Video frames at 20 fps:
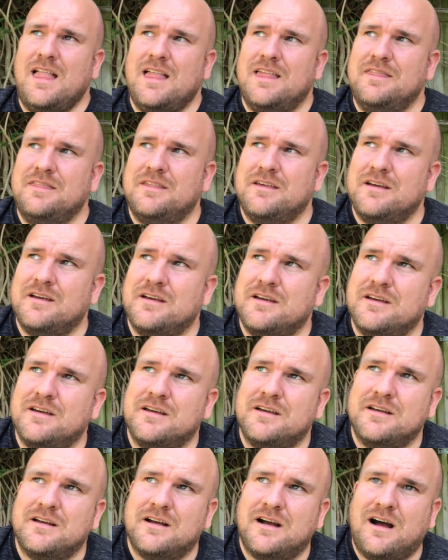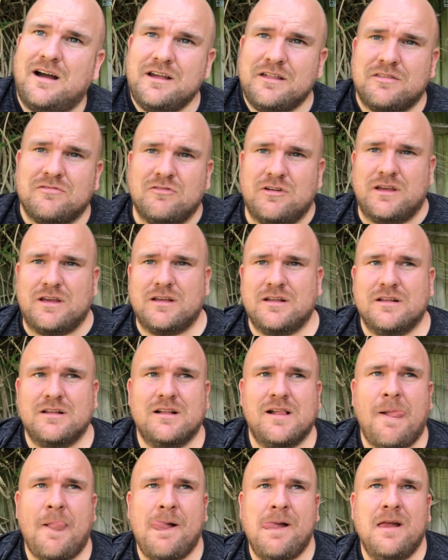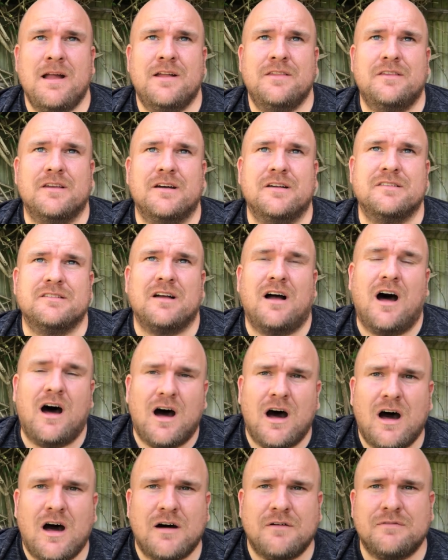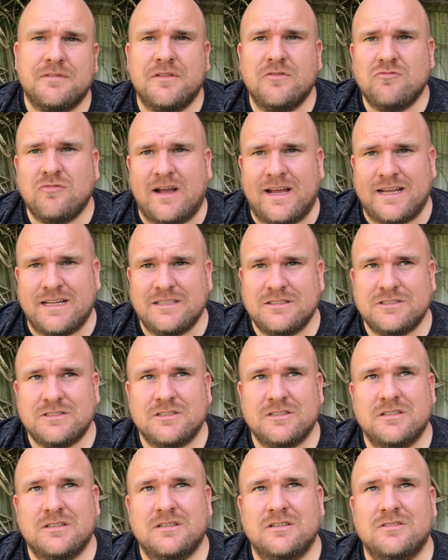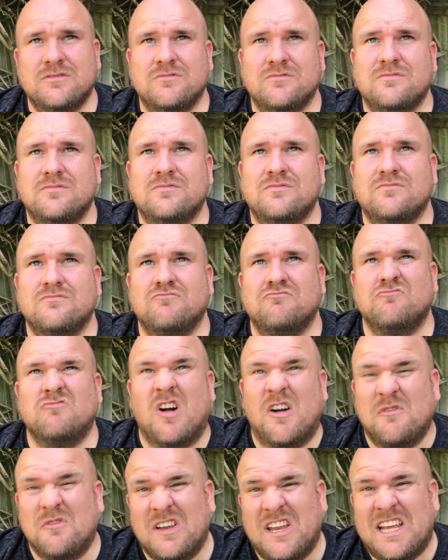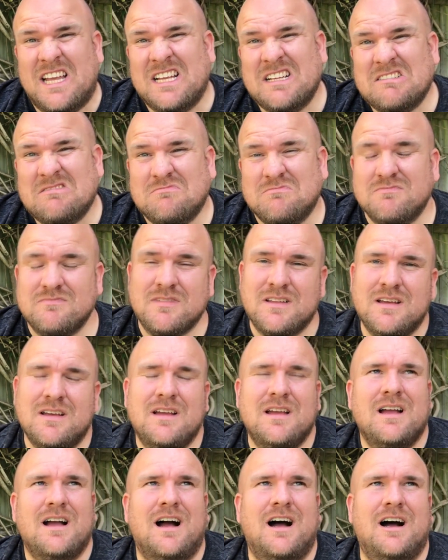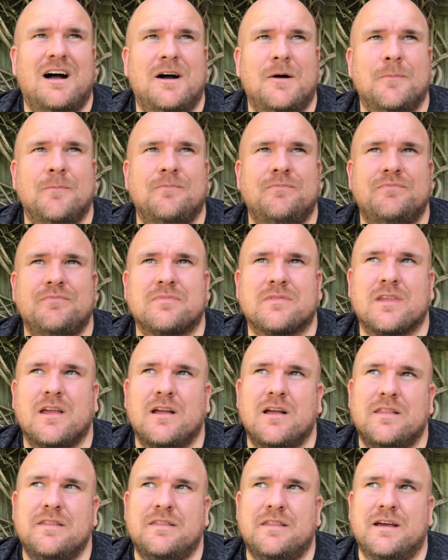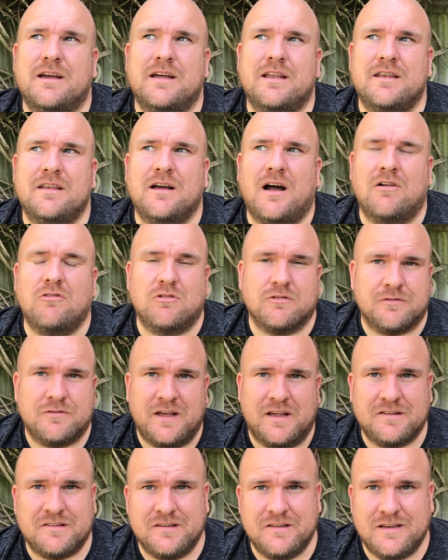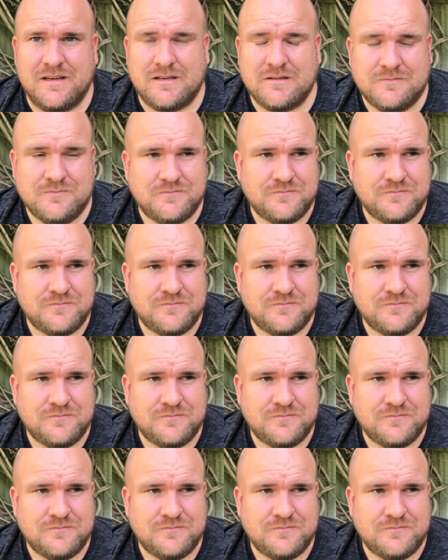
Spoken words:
The i3 does half the range, roughly, than our old Fiesta did.